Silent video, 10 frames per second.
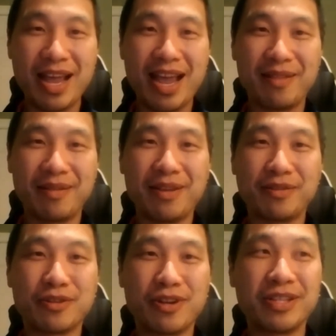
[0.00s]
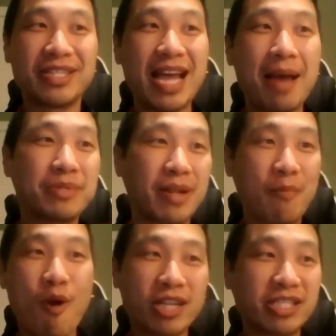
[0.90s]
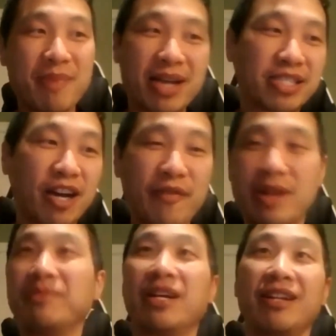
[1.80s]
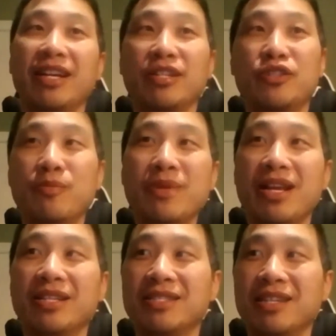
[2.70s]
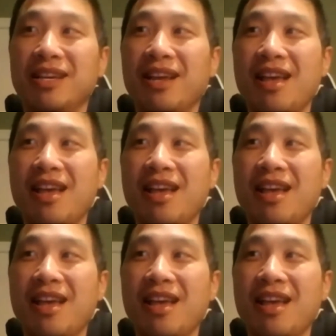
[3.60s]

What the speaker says: and you know, turning on the taps, and I'm washing myself, and I'm done like in 2 minutes.